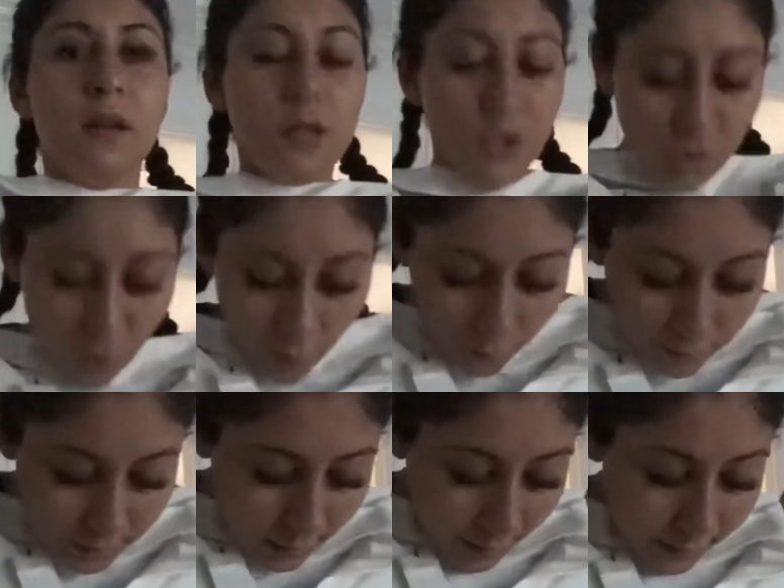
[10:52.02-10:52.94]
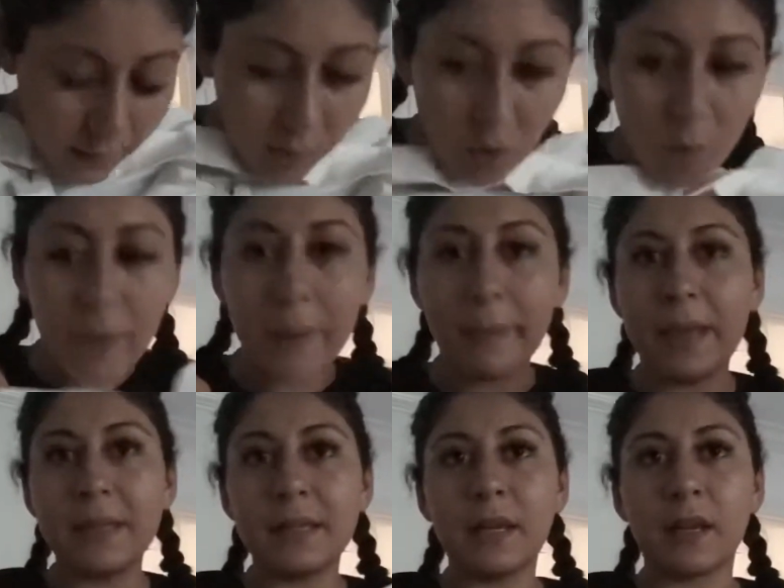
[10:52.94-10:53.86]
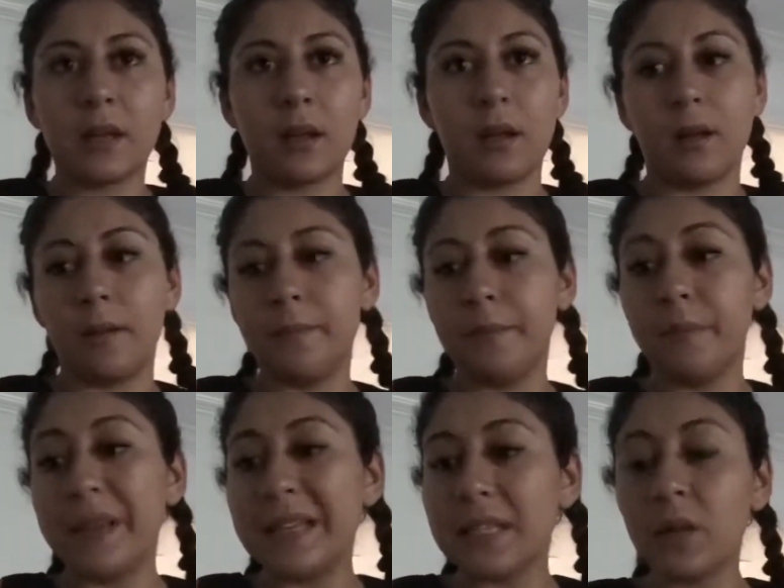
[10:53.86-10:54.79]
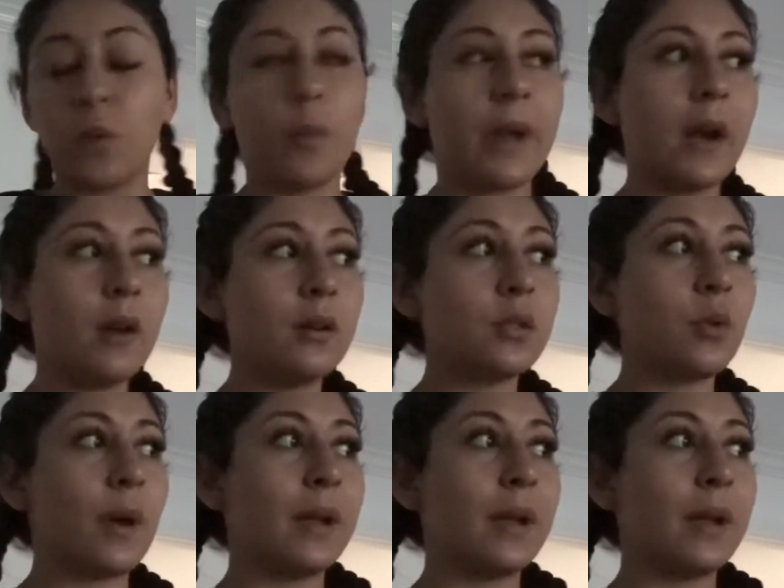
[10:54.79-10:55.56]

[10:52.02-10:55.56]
So I was like, I need to go buy basic wear so I